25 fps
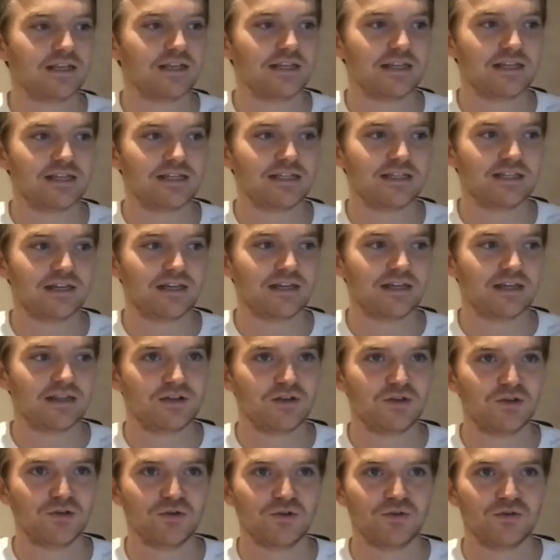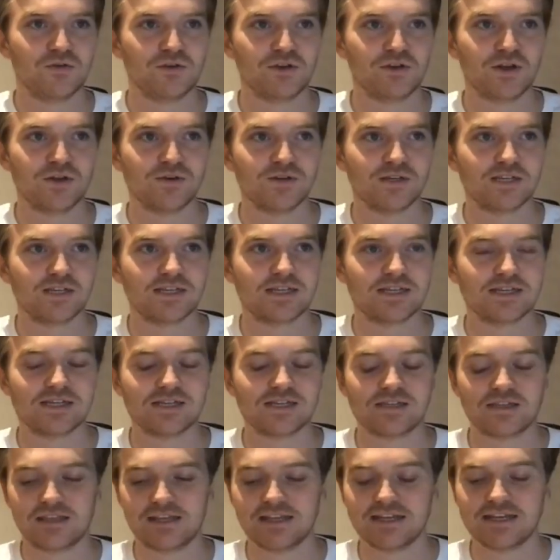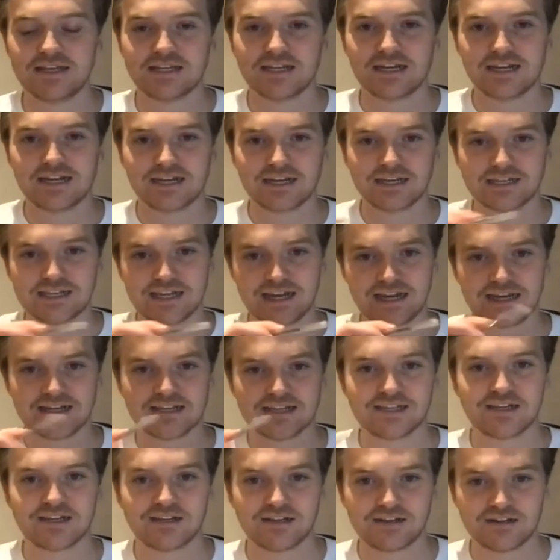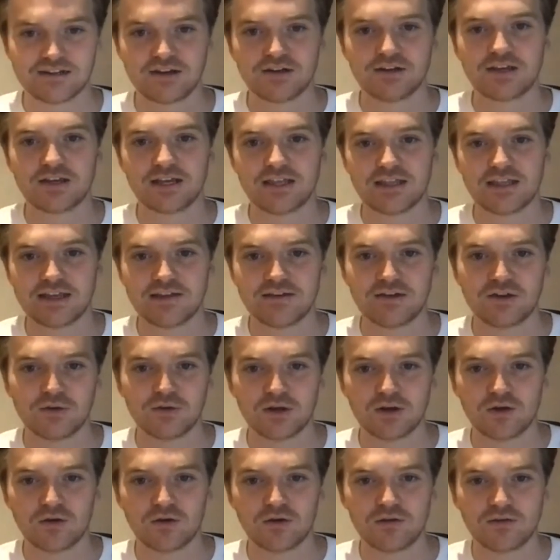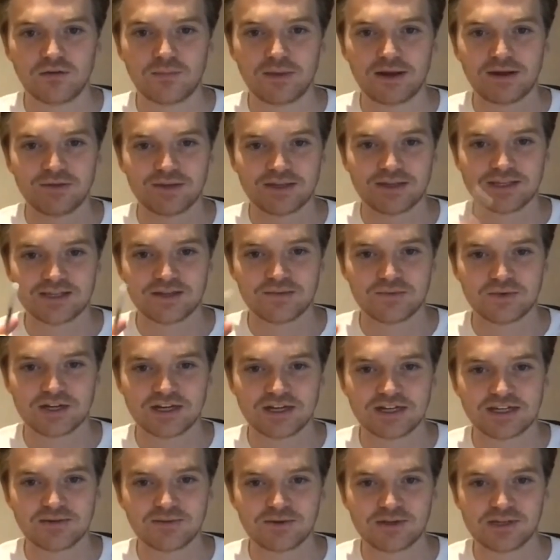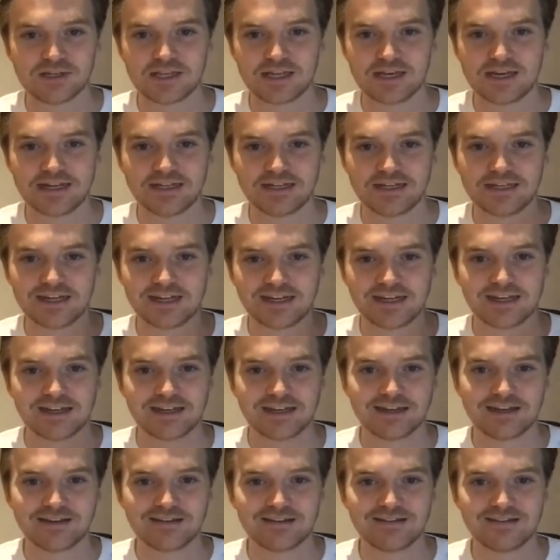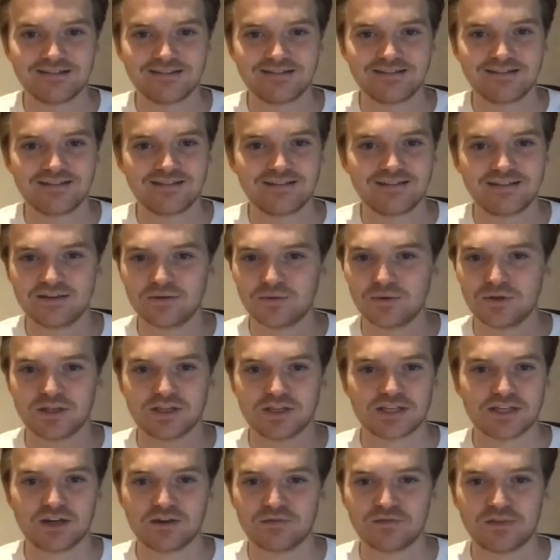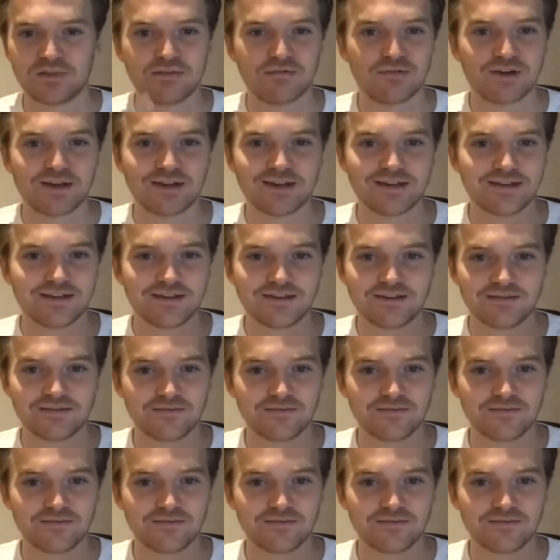it's like Google notices the interlinks as okay, they know a lot about this subject because they're interlinking to other stuff they've written.